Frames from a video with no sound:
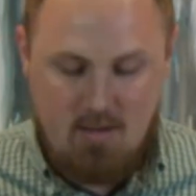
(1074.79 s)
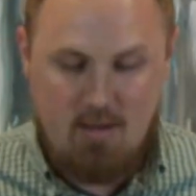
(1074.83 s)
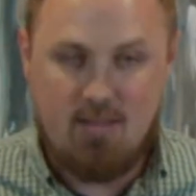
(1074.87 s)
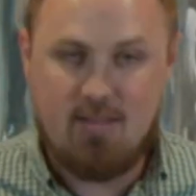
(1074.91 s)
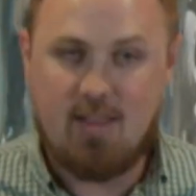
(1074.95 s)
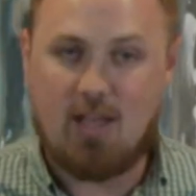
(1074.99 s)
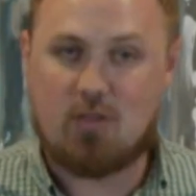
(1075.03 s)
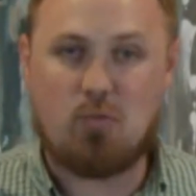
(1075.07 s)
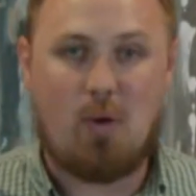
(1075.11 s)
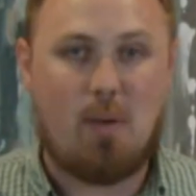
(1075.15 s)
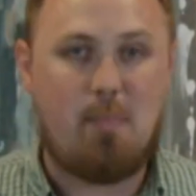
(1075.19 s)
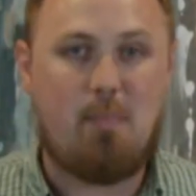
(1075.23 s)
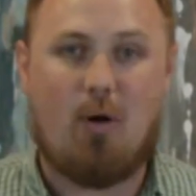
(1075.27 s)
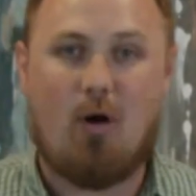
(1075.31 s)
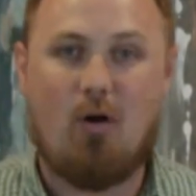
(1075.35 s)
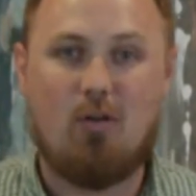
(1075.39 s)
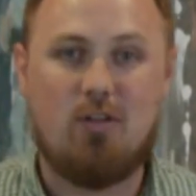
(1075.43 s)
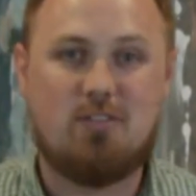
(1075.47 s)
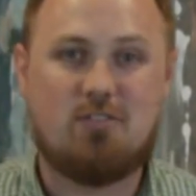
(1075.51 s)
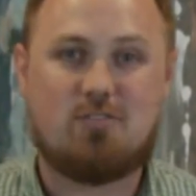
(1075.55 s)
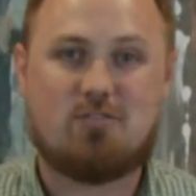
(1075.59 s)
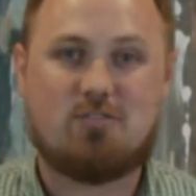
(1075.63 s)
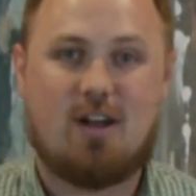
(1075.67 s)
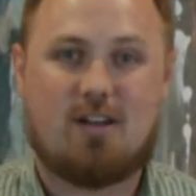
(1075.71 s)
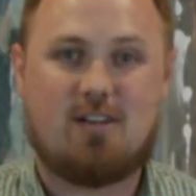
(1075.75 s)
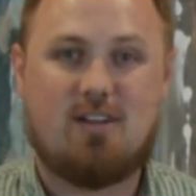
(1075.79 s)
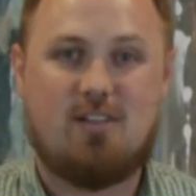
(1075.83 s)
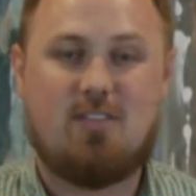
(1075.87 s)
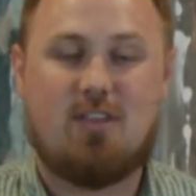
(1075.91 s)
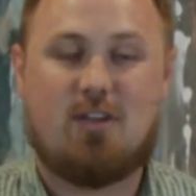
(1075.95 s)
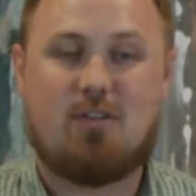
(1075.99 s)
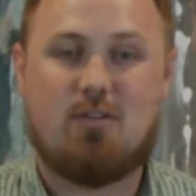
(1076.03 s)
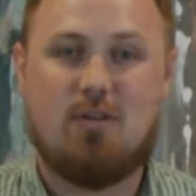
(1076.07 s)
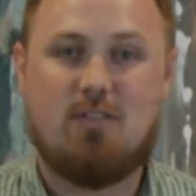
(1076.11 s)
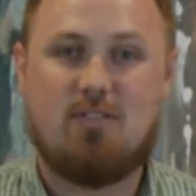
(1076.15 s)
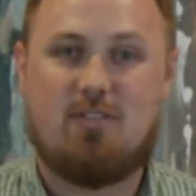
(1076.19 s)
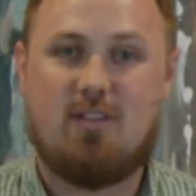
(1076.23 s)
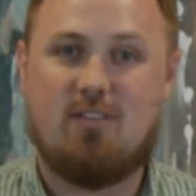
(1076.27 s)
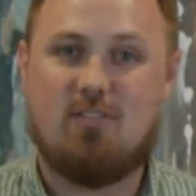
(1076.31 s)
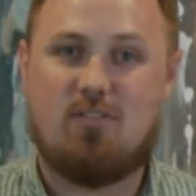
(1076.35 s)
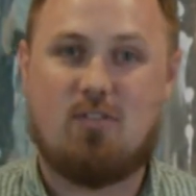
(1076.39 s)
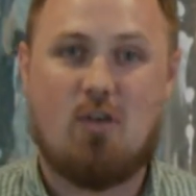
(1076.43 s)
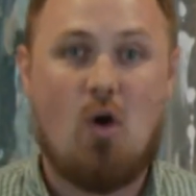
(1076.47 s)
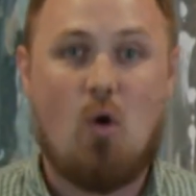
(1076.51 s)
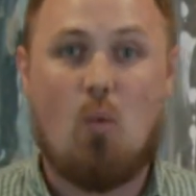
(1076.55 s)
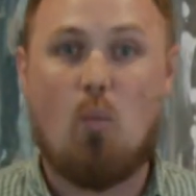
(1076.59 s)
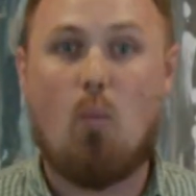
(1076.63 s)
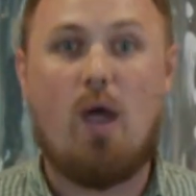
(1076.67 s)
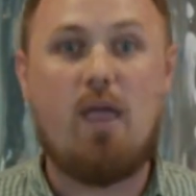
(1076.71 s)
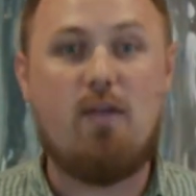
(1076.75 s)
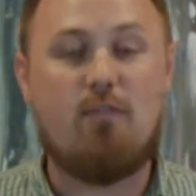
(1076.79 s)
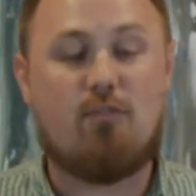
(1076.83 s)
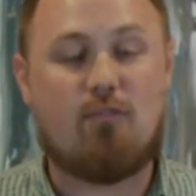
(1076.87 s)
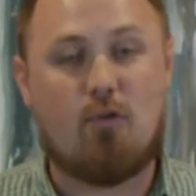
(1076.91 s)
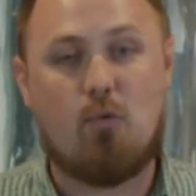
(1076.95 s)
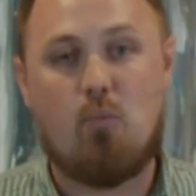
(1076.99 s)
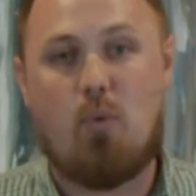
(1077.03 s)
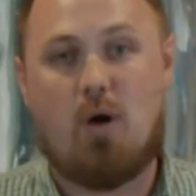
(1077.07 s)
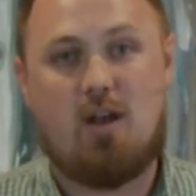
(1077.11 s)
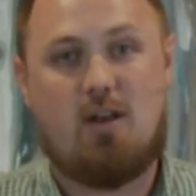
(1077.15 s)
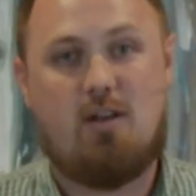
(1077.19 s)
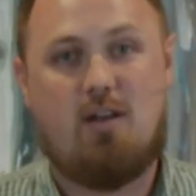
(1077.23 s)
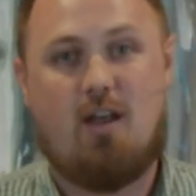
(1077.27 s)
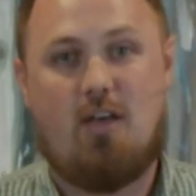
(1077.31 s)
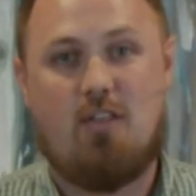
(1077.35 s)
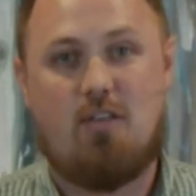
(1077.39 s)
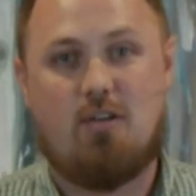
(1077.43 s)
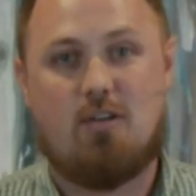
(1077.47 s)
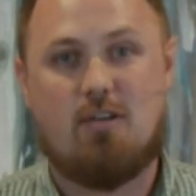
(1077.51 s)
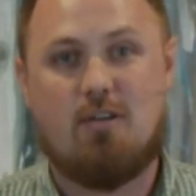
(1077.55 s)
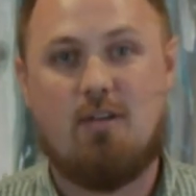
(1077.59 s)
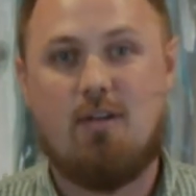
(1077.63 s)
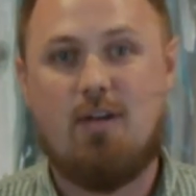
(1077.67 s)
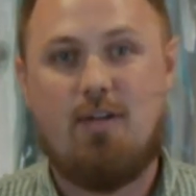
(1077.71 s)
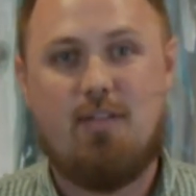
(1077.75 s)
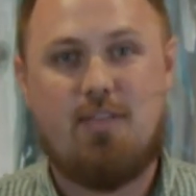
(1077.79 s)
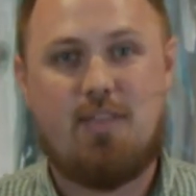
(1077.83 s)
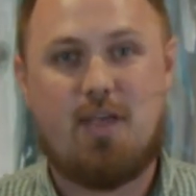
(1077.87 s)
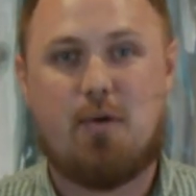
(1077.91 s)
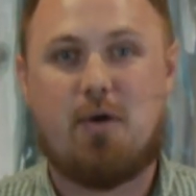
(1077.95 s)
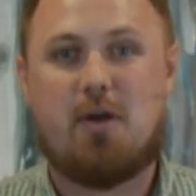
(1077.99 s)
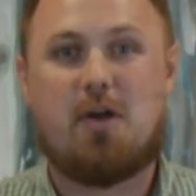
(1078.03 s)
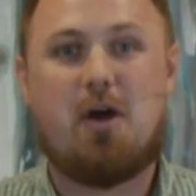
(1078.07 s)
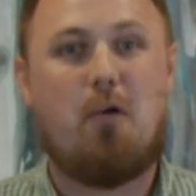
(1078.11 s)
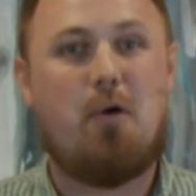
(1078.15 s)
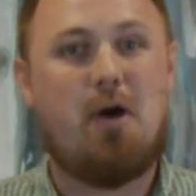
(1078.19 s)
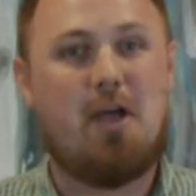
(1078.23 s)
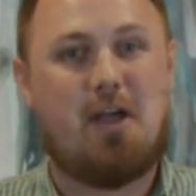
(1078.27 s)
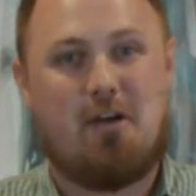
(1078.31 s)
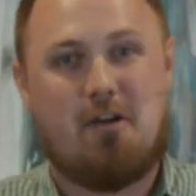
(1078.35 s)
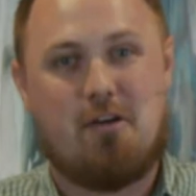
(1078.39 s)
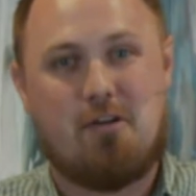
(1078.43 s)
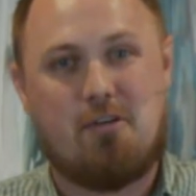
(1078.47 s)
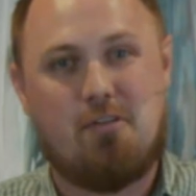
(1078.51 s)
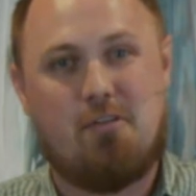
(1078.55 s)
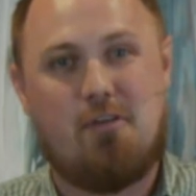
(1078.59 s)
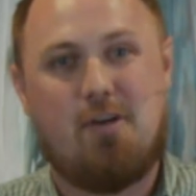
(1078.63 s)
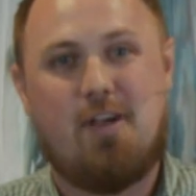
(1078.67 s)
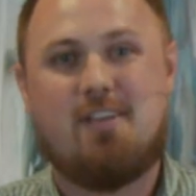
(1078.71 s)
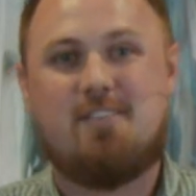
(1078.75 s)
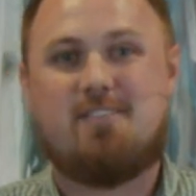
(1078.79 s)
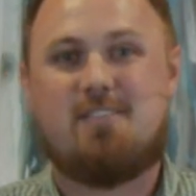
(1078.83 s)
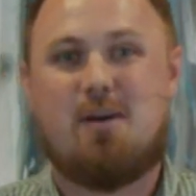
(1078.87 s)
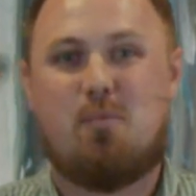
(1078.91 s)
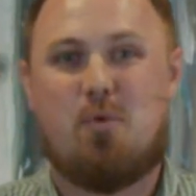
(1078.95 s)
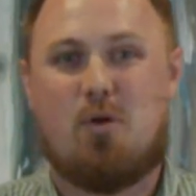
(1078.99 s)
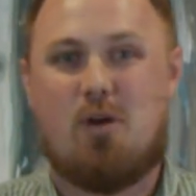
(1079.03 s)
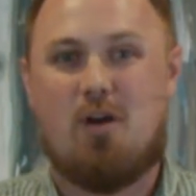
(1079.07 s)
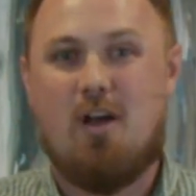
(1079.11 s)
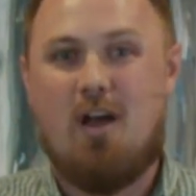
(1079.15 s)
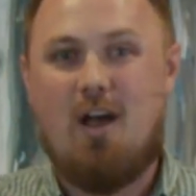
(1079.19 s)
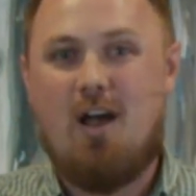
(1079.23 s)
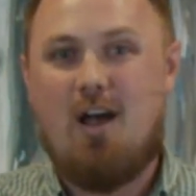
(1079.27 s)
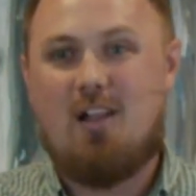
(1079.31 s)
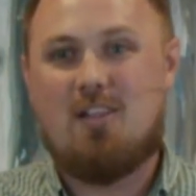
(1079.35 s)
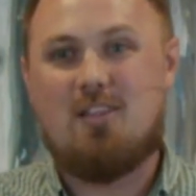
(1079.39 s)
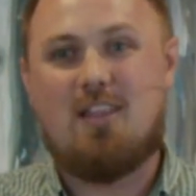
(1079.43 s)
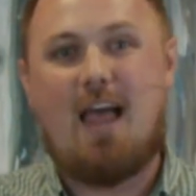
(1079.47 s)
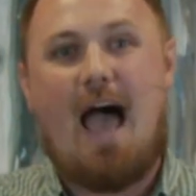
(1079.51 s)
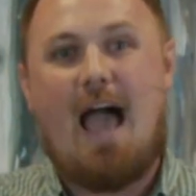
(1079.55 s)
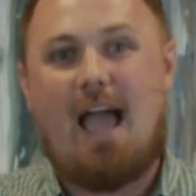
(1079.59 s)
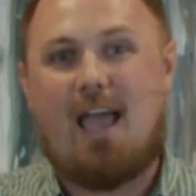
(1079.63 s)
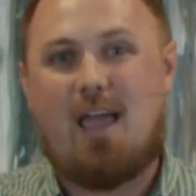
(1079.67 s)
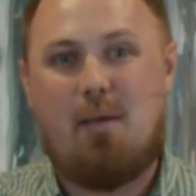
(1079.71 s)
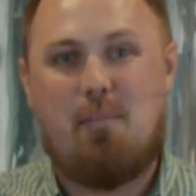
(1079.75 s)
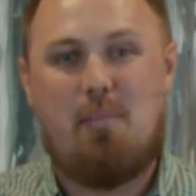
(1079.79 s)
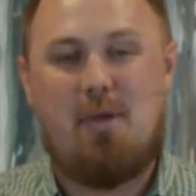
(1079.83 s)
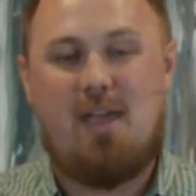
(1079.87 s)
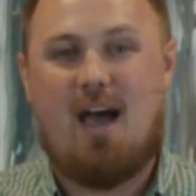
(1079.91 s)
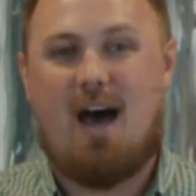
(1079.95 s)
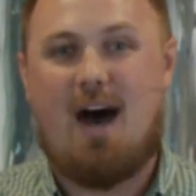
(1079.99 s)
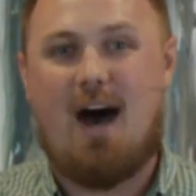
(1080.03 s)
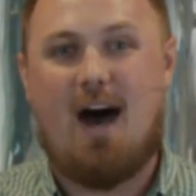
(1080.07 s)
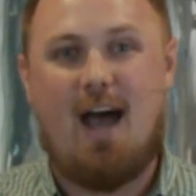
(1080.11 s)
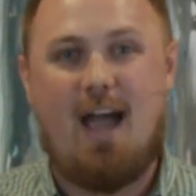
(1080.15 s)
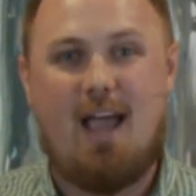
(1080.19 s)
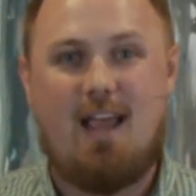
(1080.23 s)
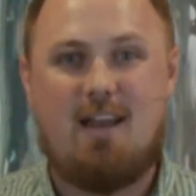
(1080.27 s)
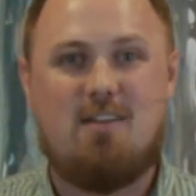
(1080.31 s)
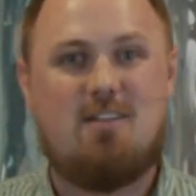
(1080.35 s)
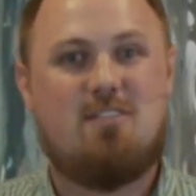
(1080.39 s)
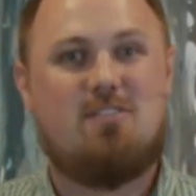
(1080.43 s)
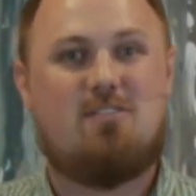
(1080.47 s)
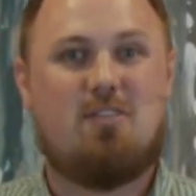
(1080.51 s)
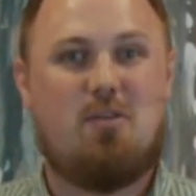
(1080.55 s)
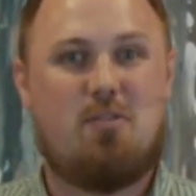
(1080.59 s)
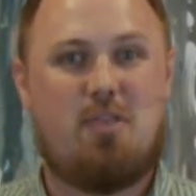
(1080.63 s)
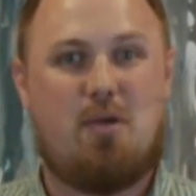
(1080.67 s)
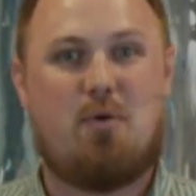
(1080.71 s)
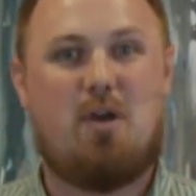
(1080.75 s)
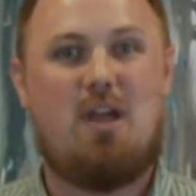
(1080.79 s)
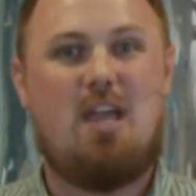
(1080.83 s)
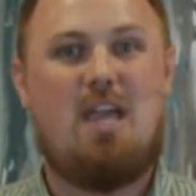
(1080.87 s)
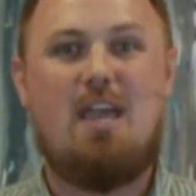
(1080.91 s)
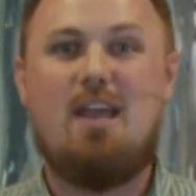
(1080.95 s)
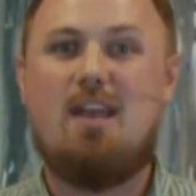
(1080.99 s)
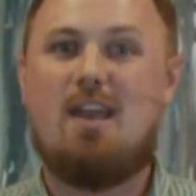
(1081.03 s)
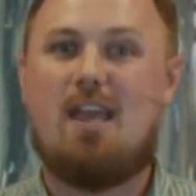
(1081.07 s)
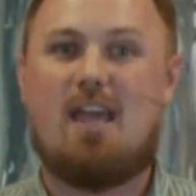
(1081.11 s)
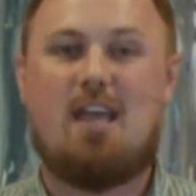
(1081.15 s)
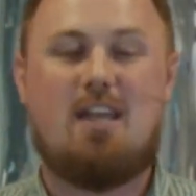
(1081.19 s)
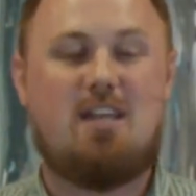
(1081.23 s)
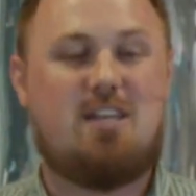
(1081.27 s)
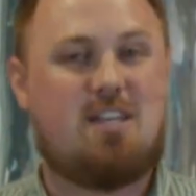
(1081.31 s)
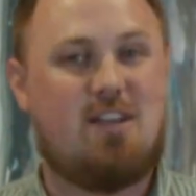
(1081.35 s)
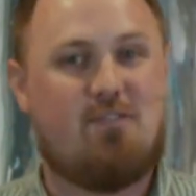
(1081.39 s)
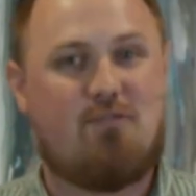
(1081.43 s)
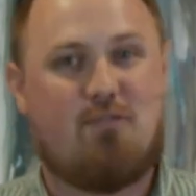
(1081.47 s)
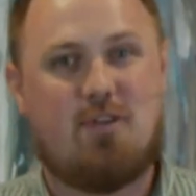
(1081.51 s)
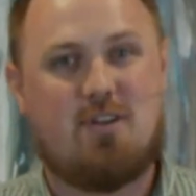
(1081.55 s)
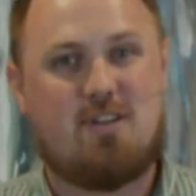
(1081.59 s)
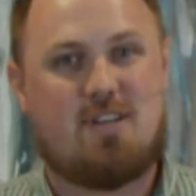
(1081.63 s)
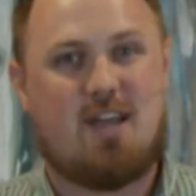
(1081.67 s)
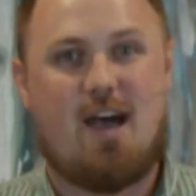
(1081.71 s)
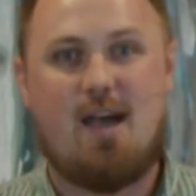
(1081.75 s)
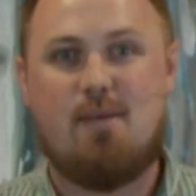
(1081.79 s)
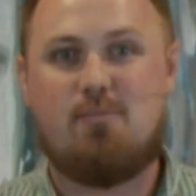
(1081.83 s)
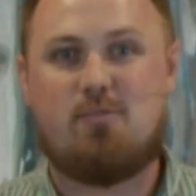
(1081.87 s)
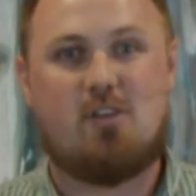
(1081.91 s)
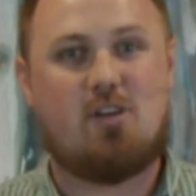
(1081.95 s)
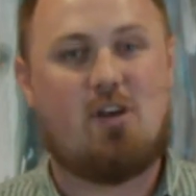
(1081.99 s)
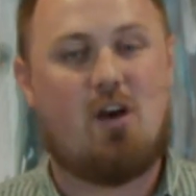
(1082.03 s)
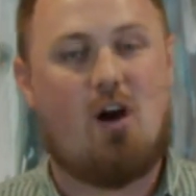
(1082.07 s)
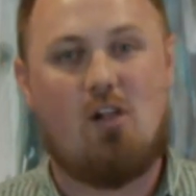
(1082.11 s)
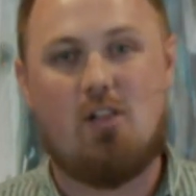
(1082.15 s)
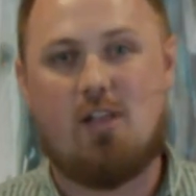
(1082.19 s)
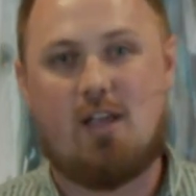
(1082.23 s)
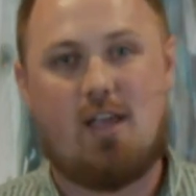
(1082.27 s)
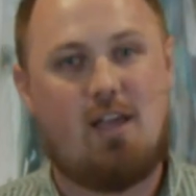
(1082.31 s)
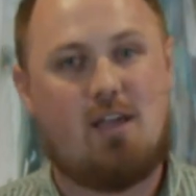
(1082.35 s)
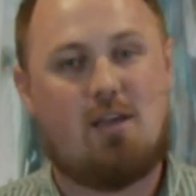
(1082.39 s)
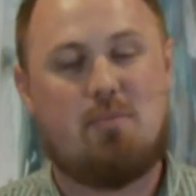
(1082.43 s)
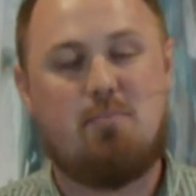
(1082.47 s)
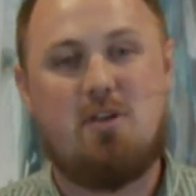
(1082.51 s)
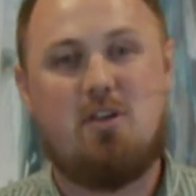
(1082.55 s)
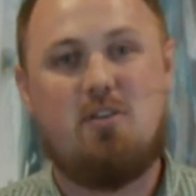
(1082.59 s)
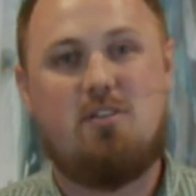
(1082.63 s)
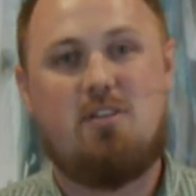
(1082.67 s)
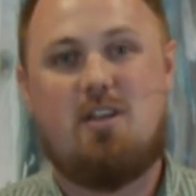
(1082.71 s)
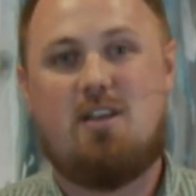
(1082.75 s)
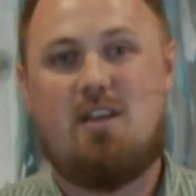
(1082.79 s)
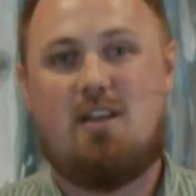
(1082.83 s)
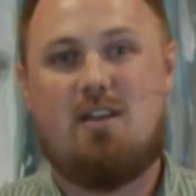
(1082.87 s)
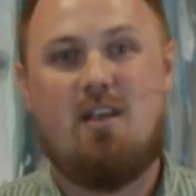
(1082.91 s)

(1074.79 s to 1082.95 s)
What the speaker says: That's why Paul instructed the Corinthians, wait for one another. They were going early. Some were lagging behind, and so they were eating at different times and calling it communion.